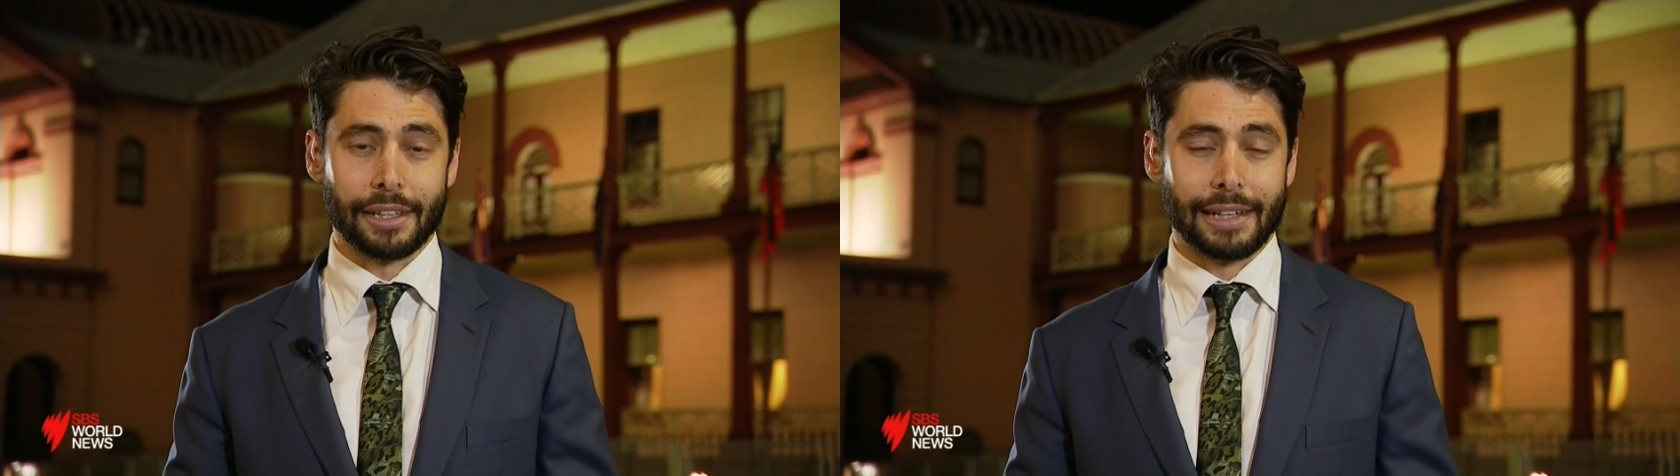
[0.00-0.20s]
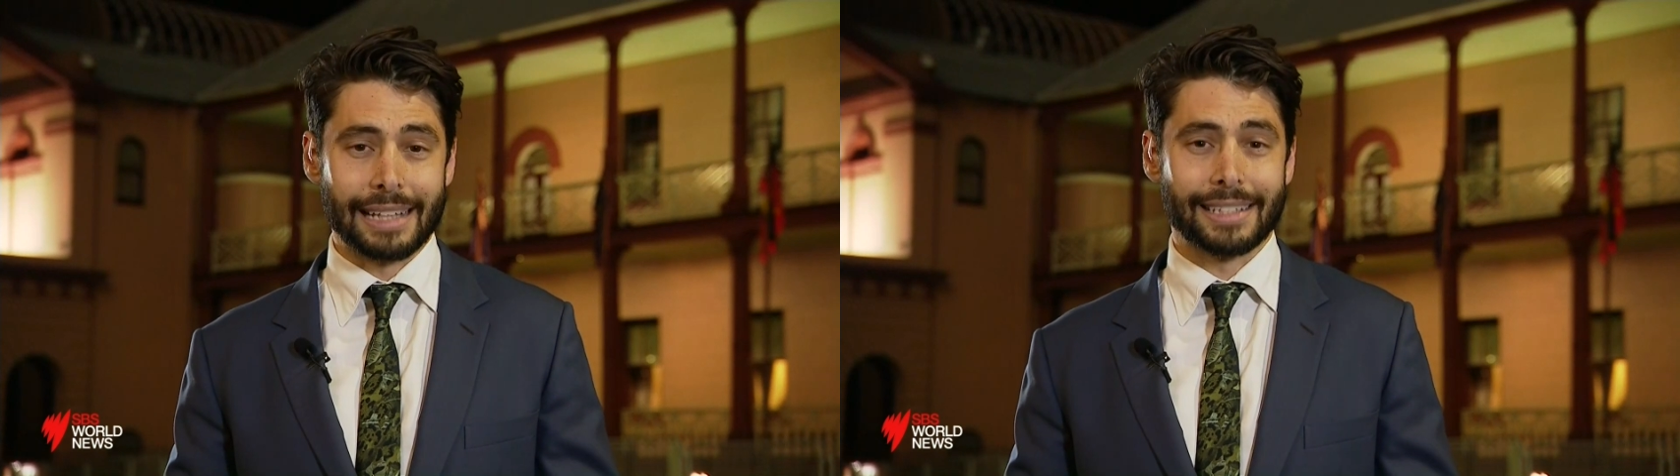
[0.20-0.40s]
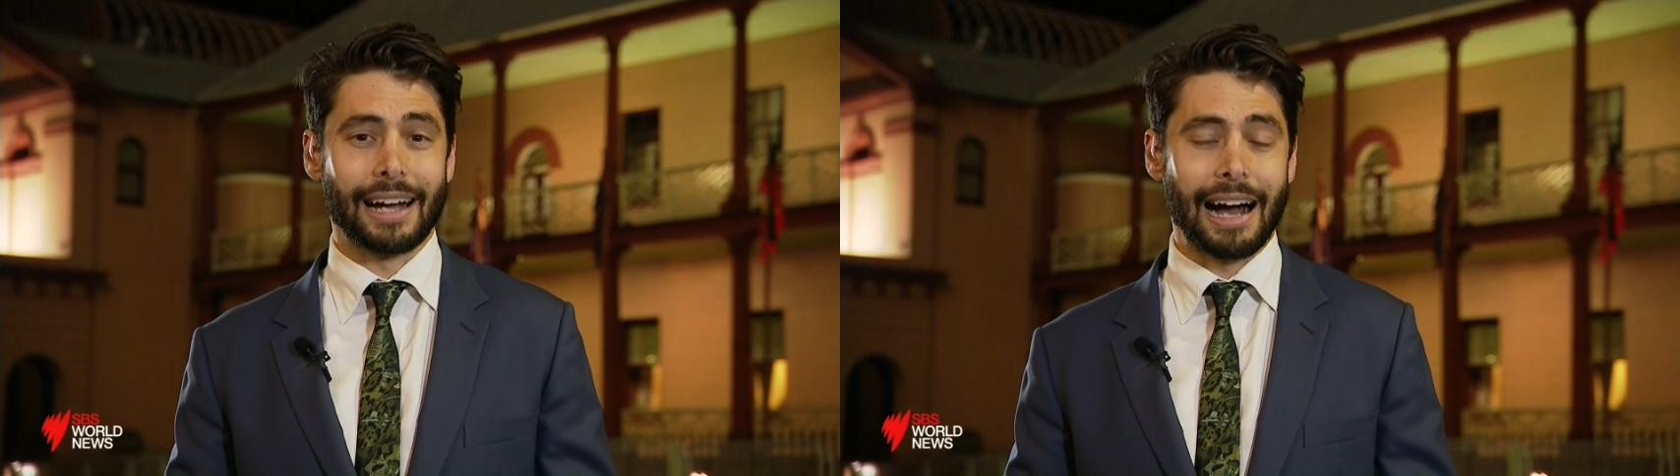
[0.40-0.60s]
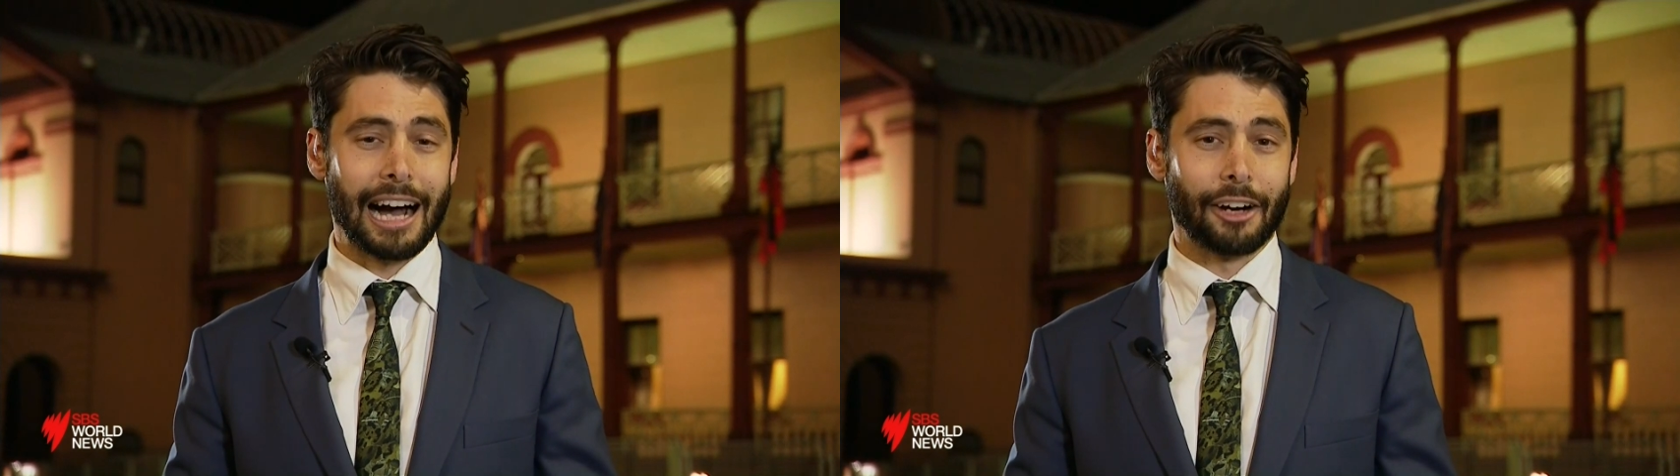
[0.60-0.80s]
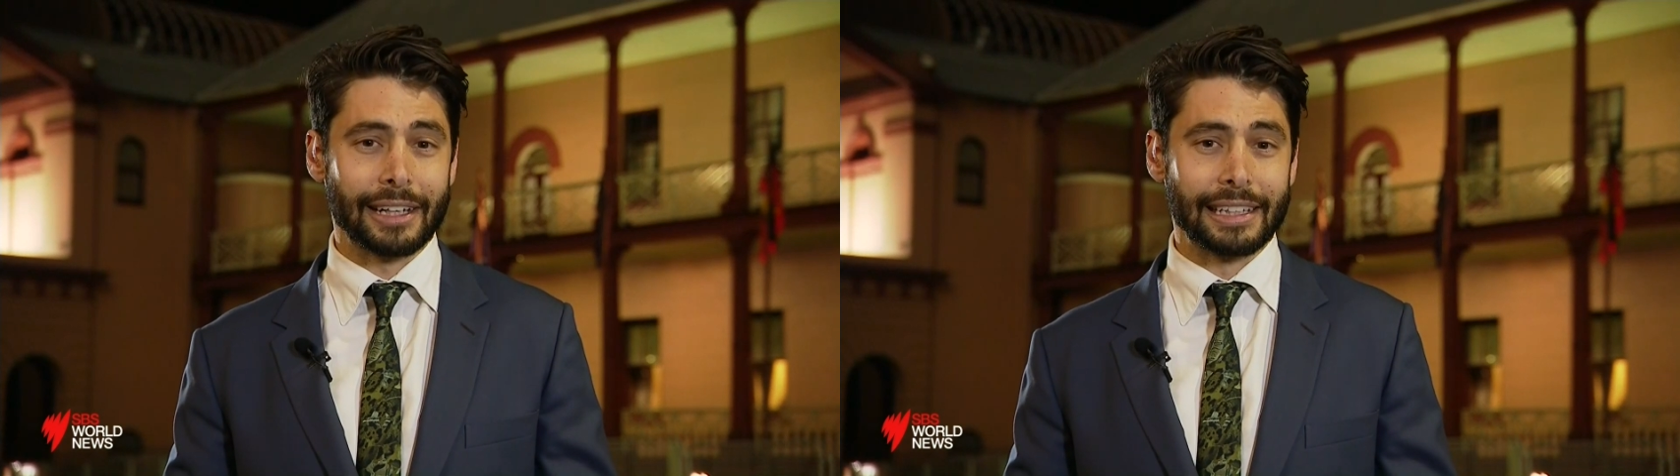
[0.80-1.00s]
that the Nats
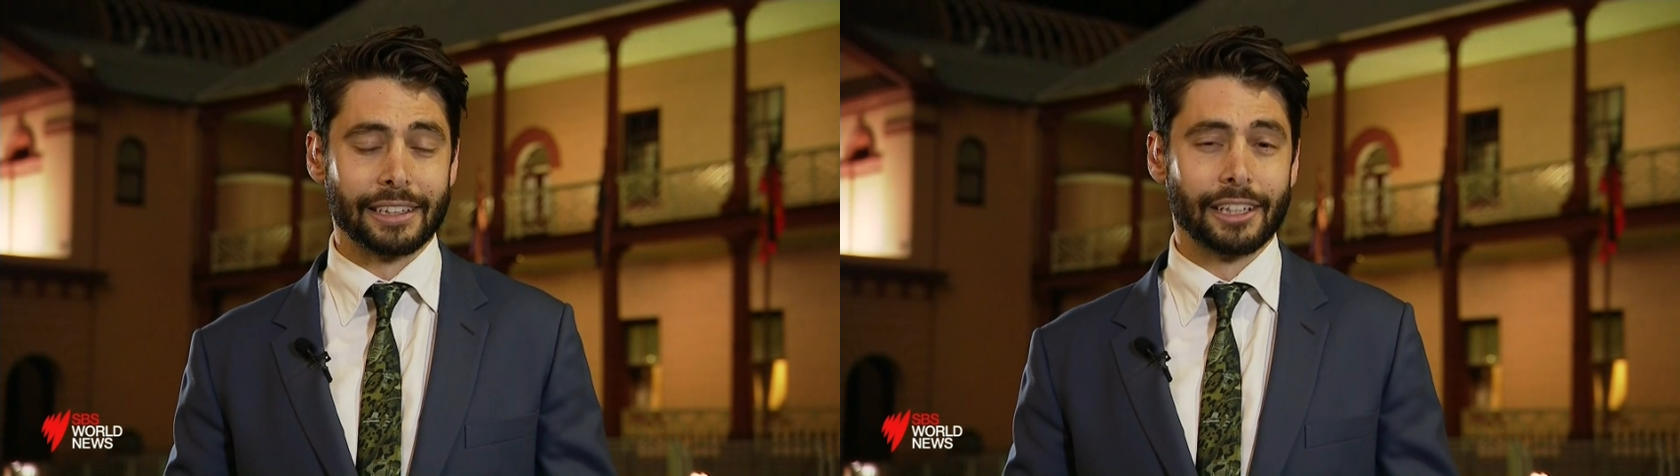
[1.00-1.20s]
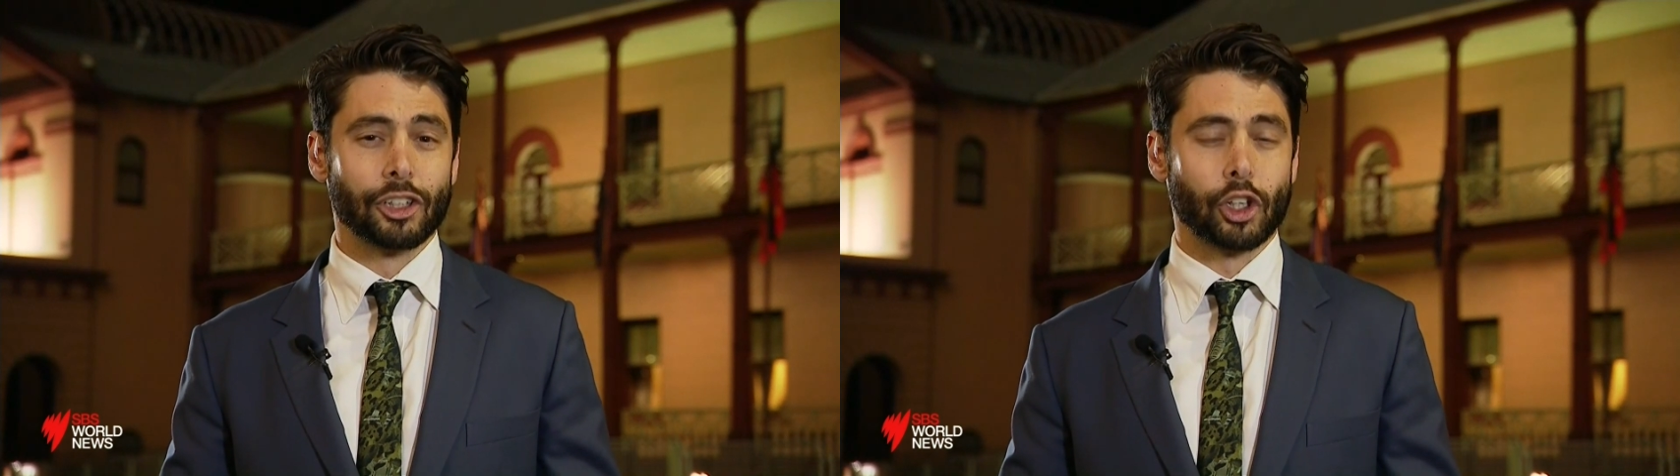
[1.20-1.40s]
are in